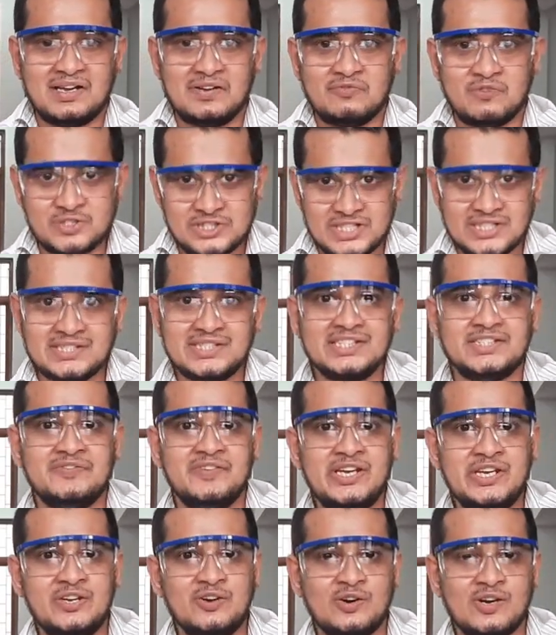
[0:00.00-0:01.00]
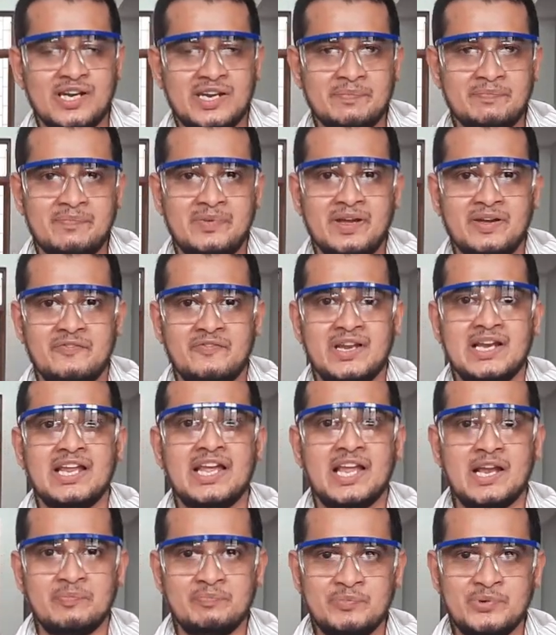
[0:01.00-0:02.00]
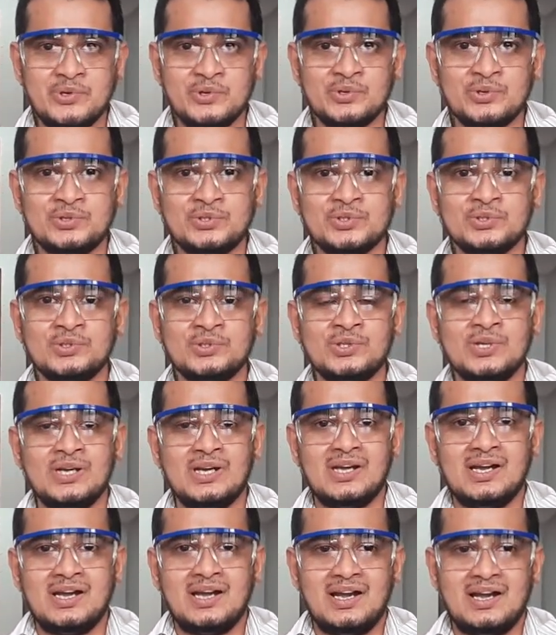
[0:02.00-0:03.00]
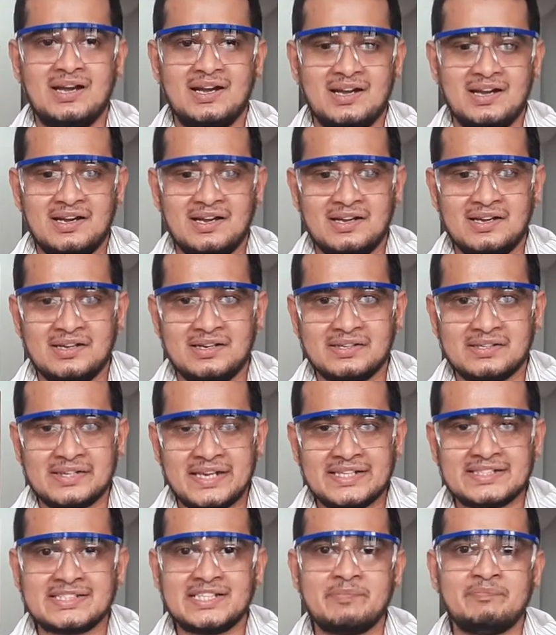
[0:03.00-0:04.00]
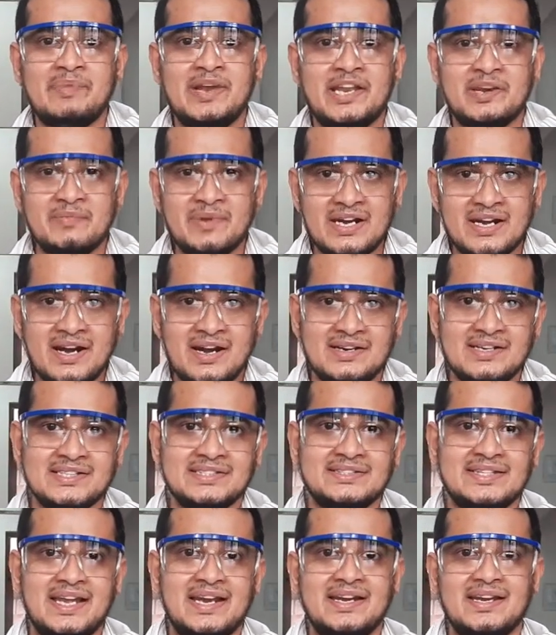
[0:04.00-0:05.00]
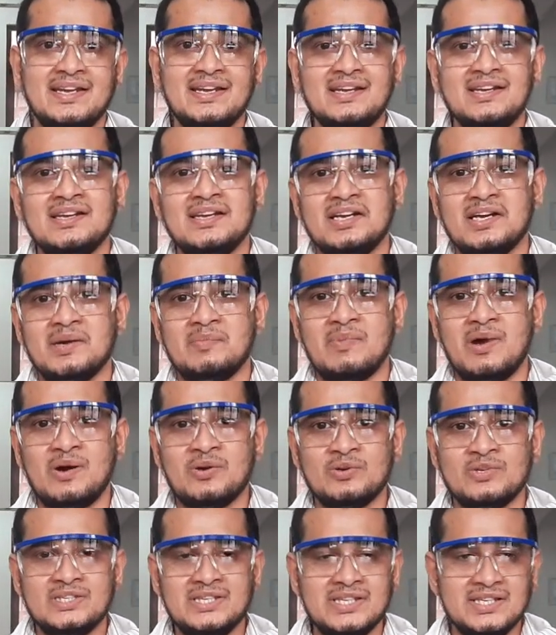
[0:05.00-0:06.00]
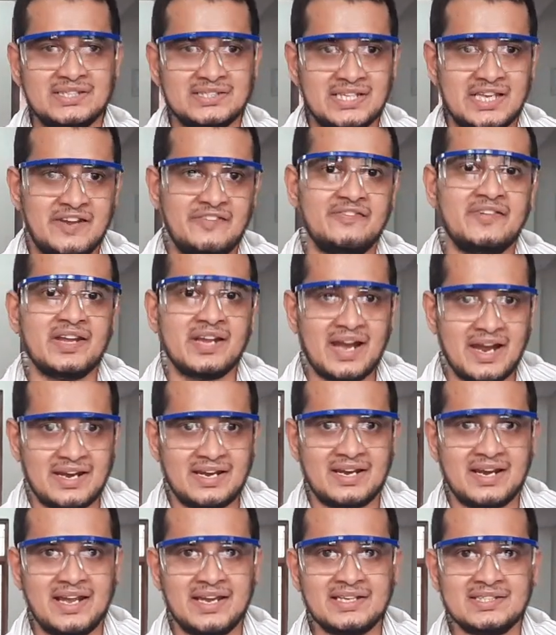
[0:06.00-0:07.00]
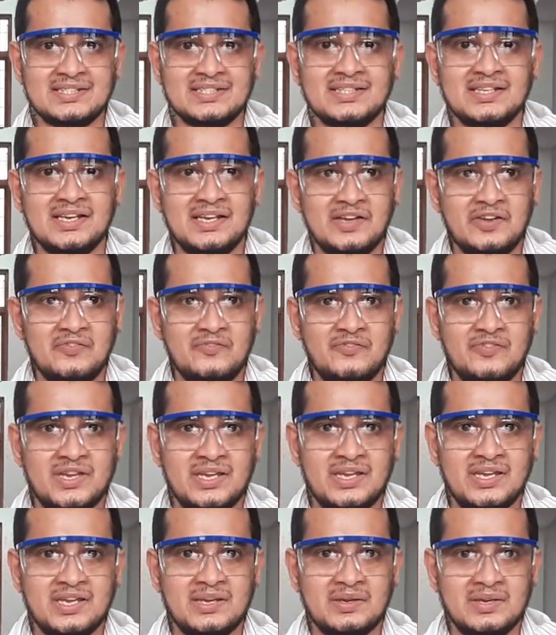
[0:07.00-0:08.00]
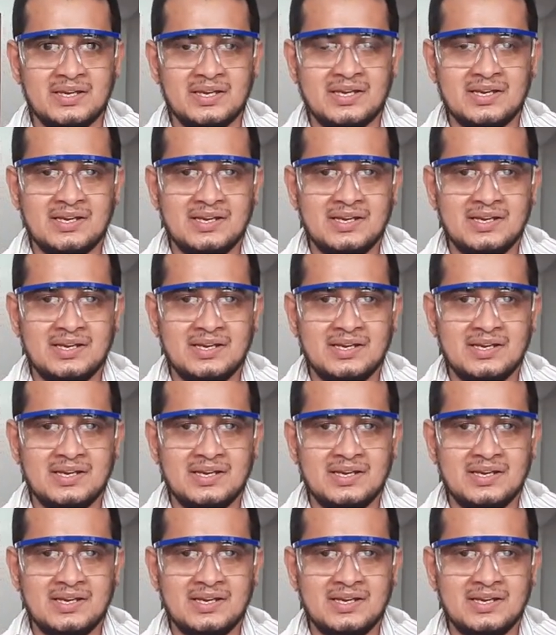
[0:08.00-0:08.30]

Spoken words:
watching this video clip will help you to get some preliminary understanding about the safety guidelines we